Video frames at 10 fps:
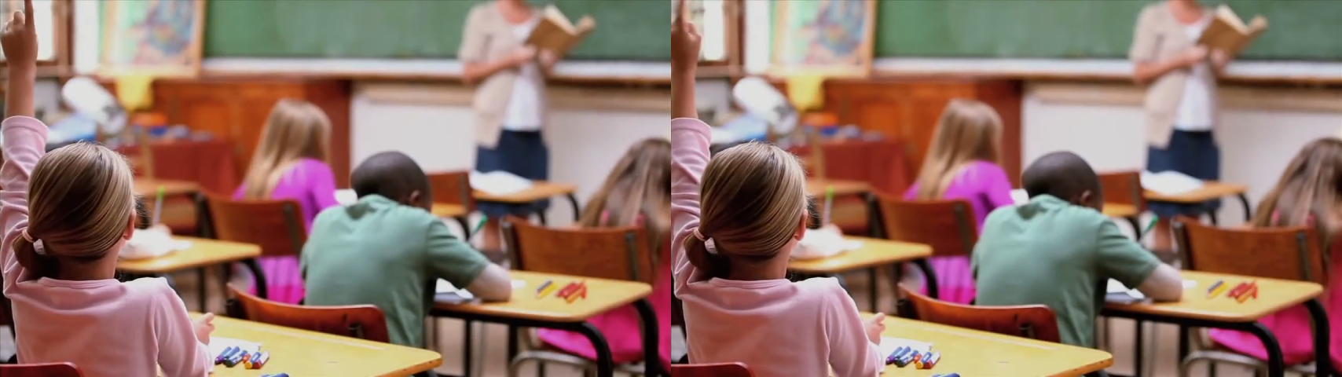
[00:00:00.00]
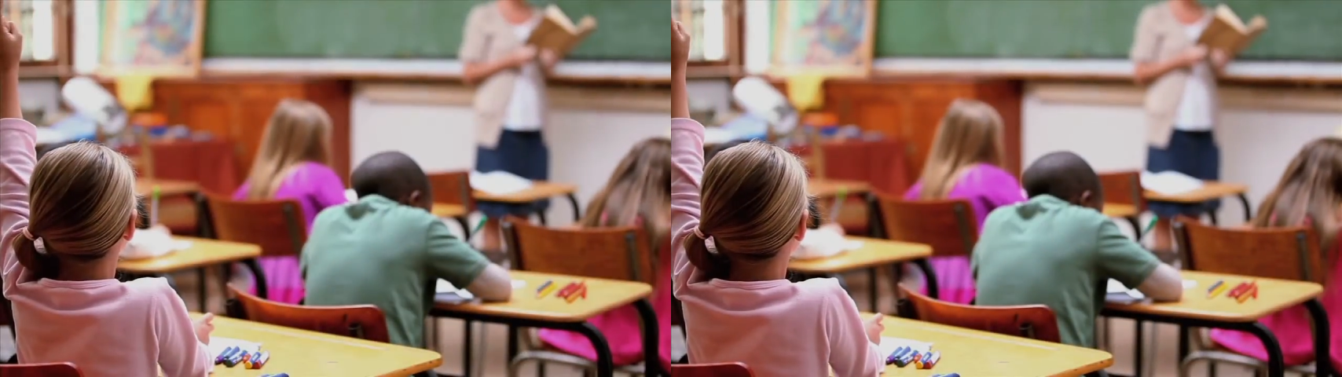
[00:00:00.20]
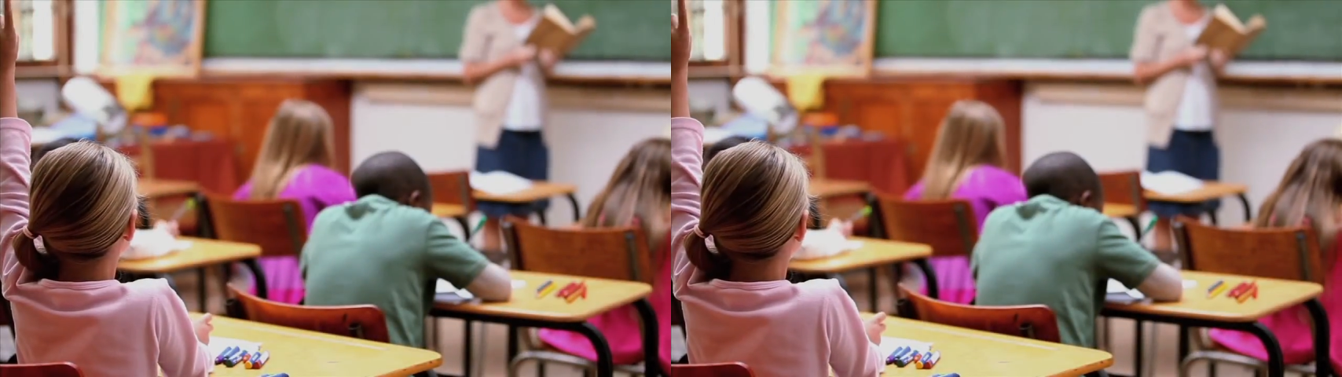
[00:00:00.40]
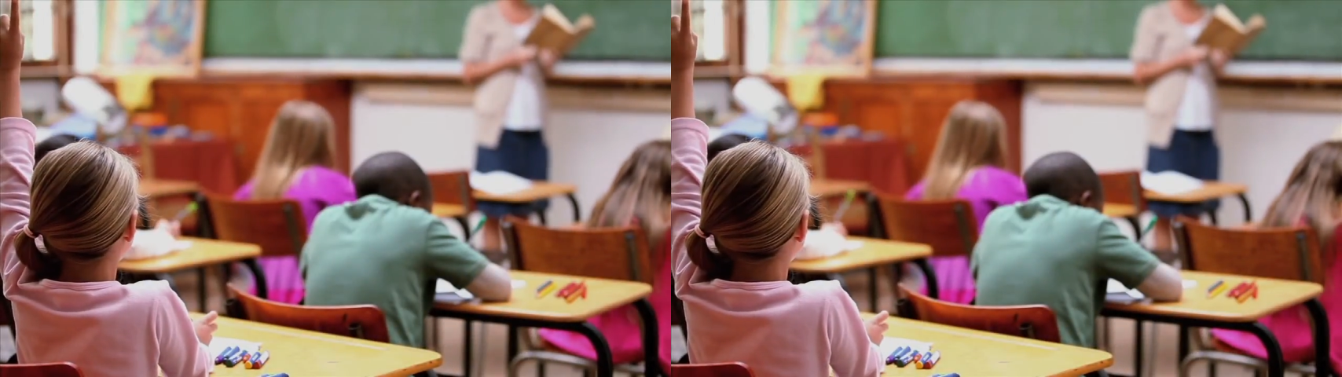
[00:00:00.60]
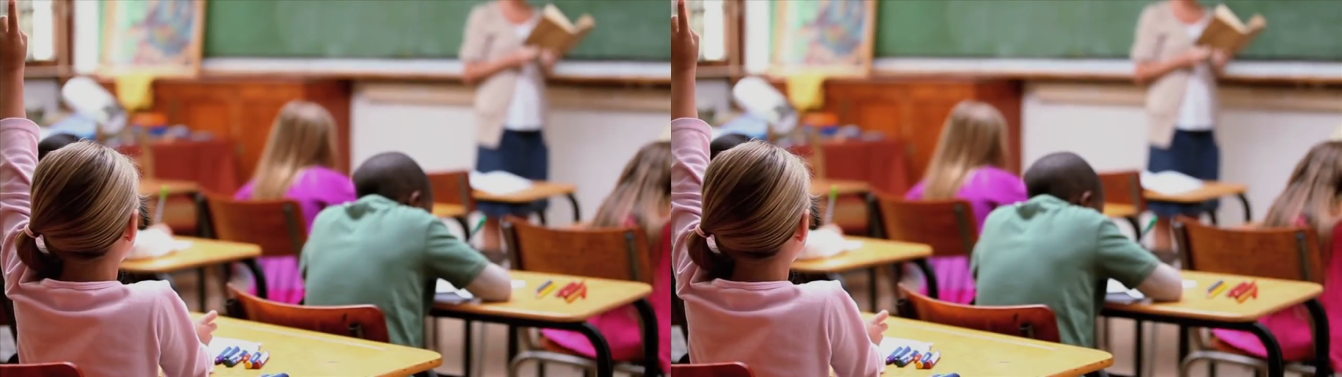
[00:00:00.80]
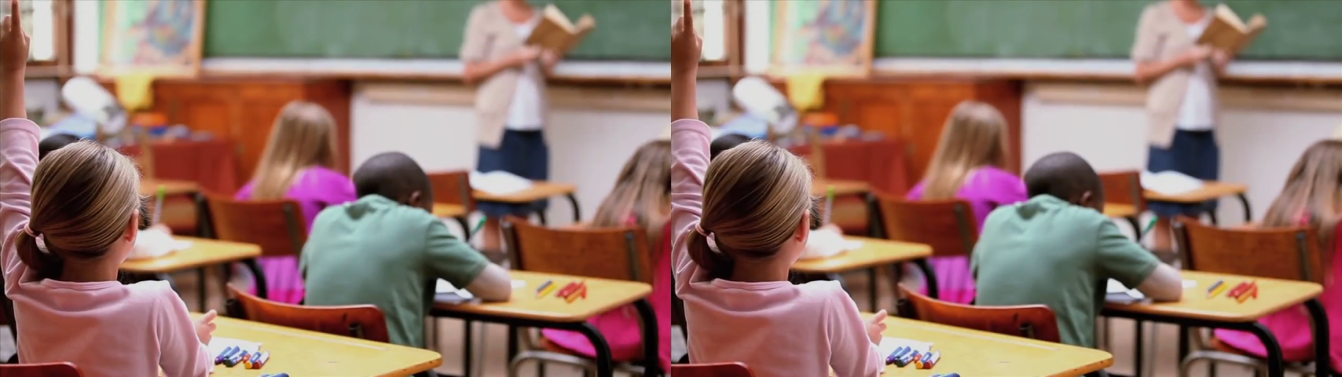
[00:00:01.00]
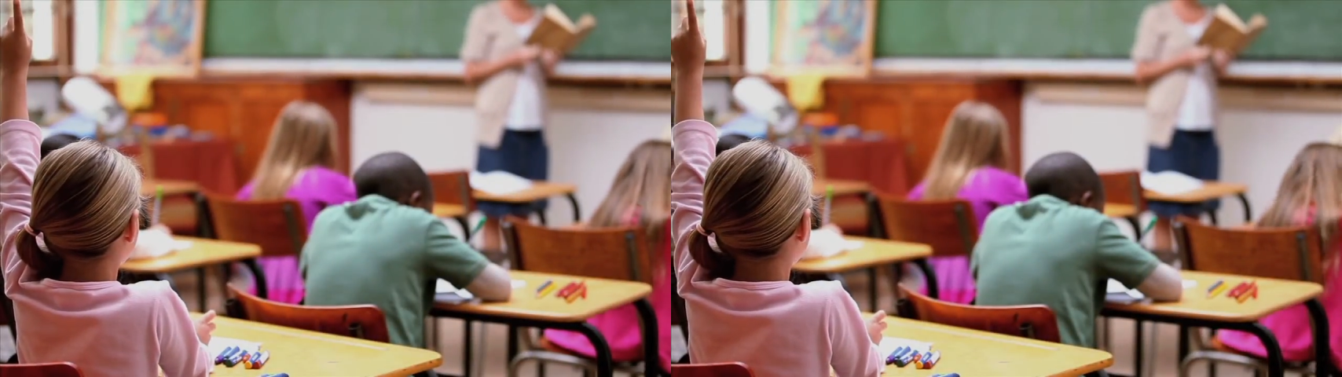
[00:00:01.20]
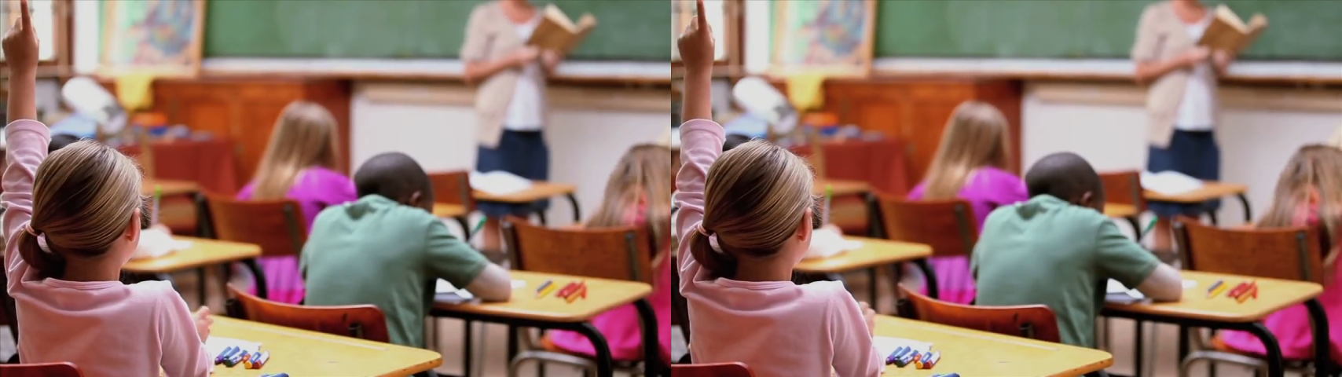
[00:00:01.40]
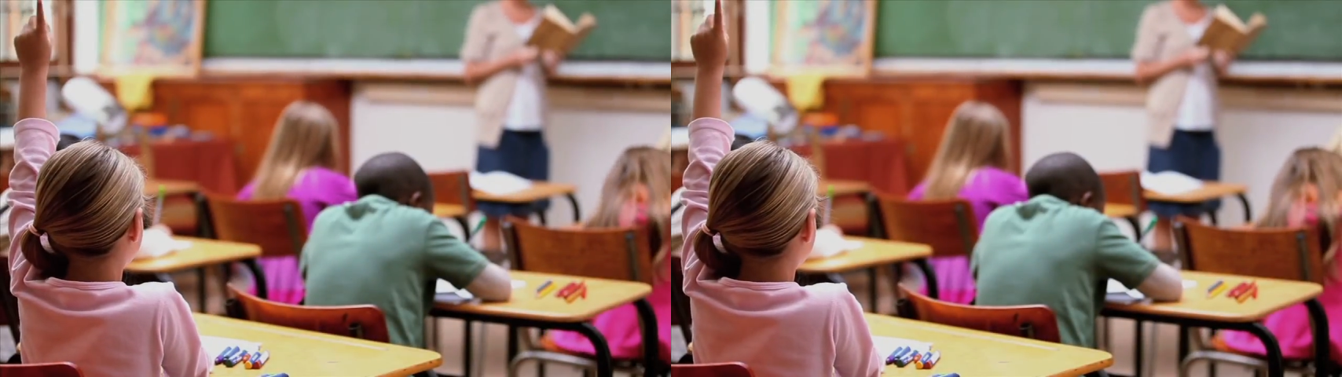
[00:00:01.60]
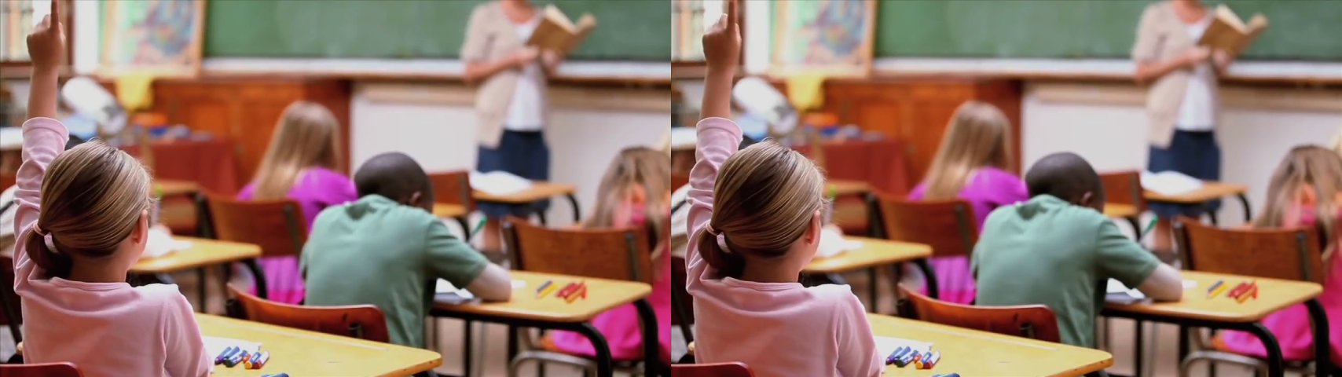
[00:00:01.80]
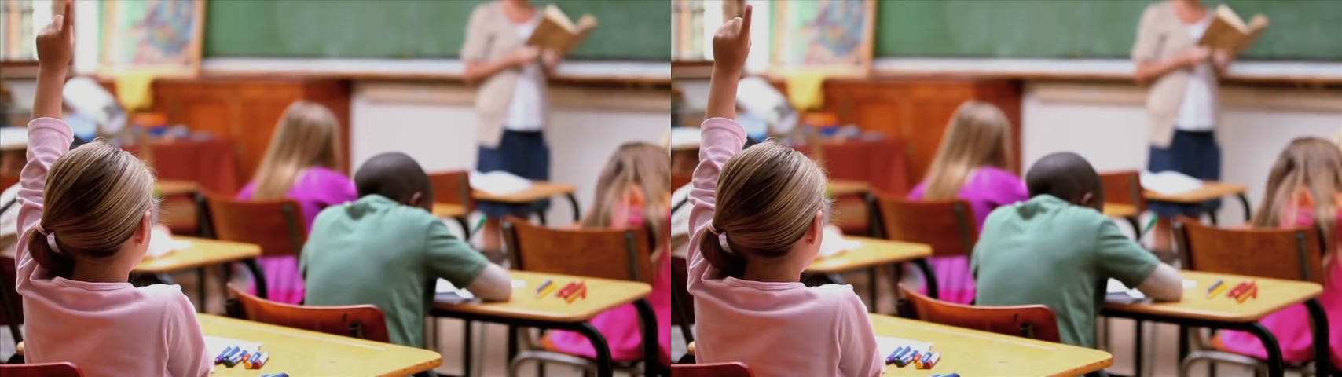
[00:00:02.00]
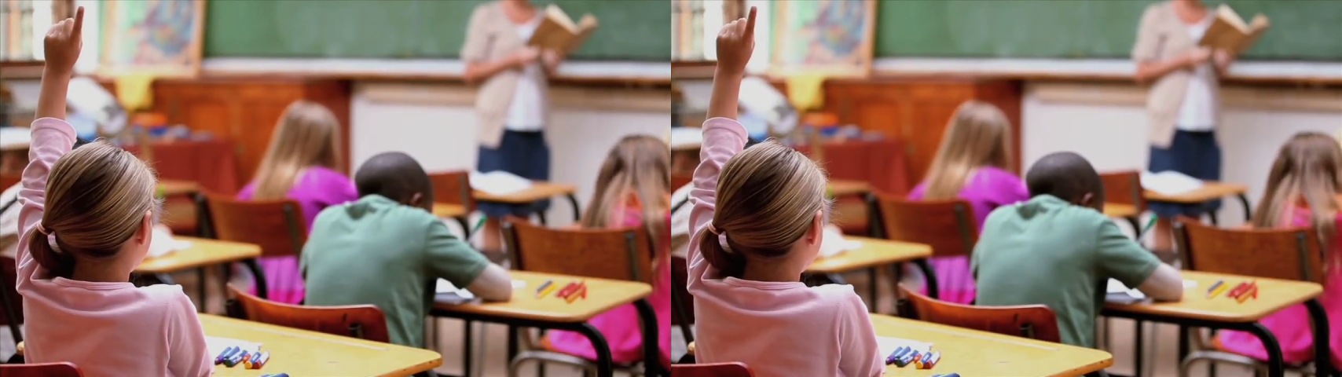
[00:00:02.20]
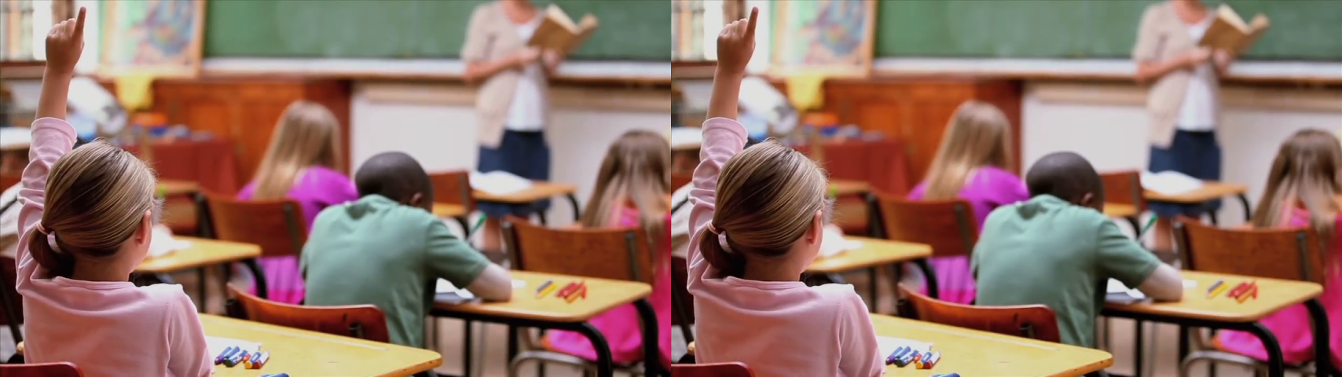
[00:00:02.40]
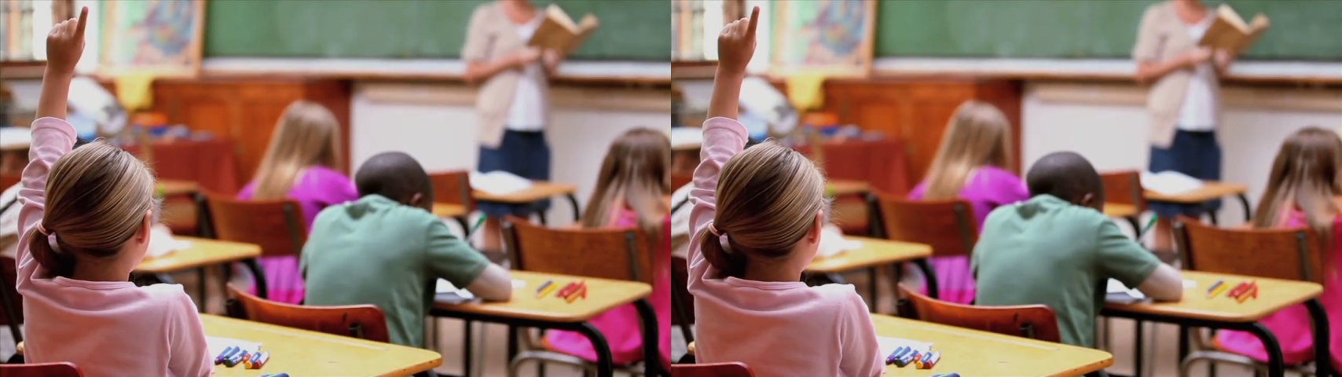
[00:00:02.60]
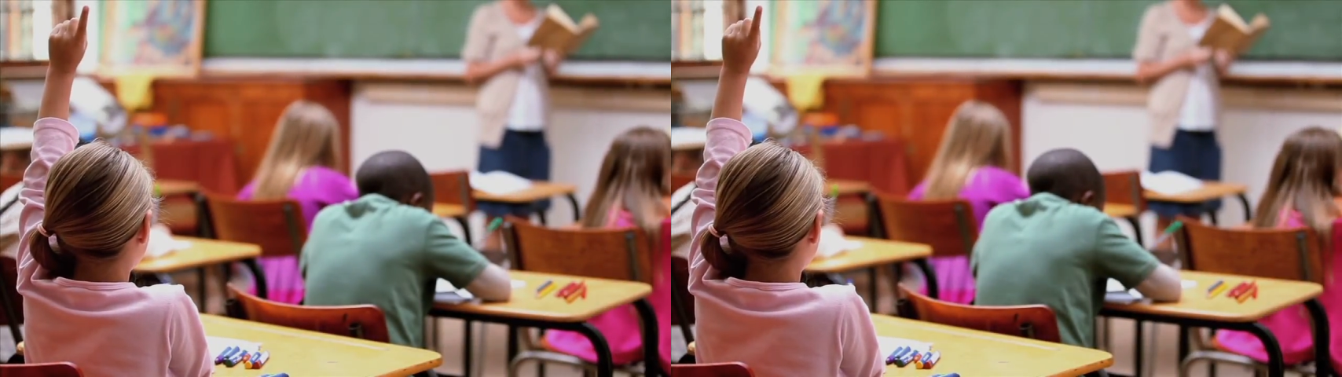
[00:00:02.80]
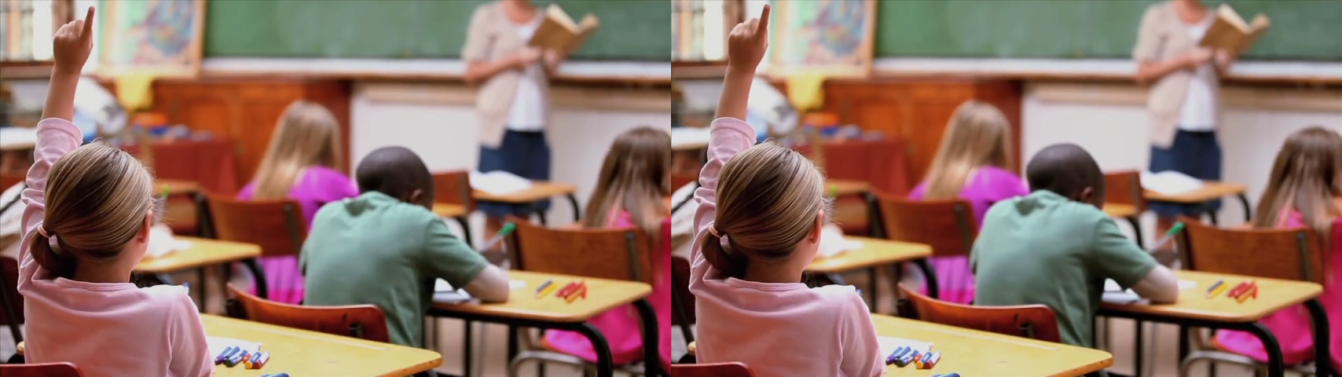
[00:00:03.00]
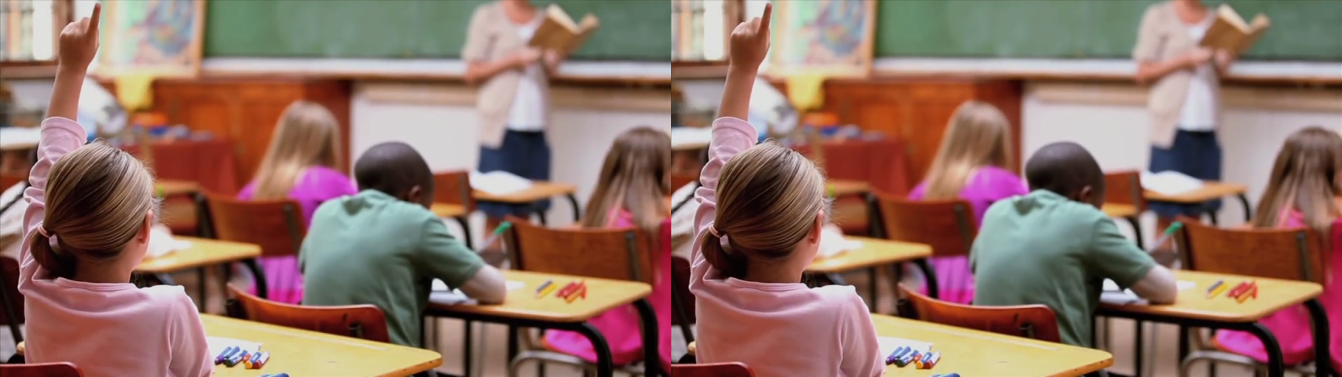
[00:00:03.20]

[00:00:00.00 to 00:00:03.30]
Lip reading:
(no speaker visible)